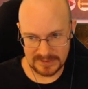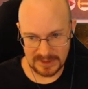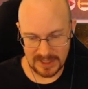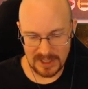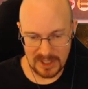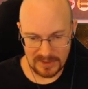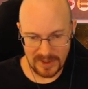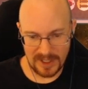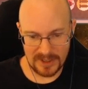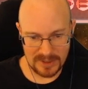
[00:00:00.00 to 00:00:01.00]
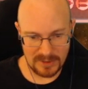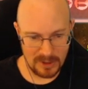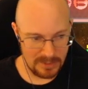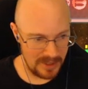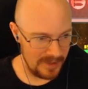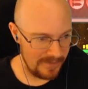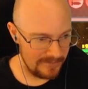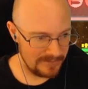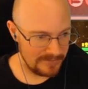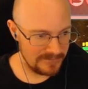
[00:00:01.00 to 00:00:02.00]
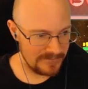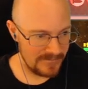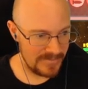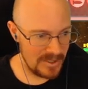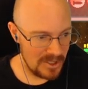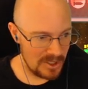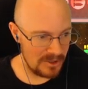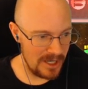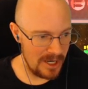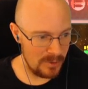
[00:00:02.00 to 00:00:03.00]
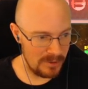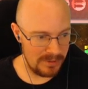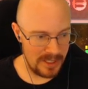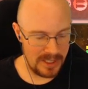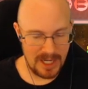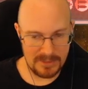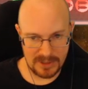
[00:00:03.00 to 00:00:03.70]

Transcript: Cause auto fire is too OP. You're out, wouldn't play games.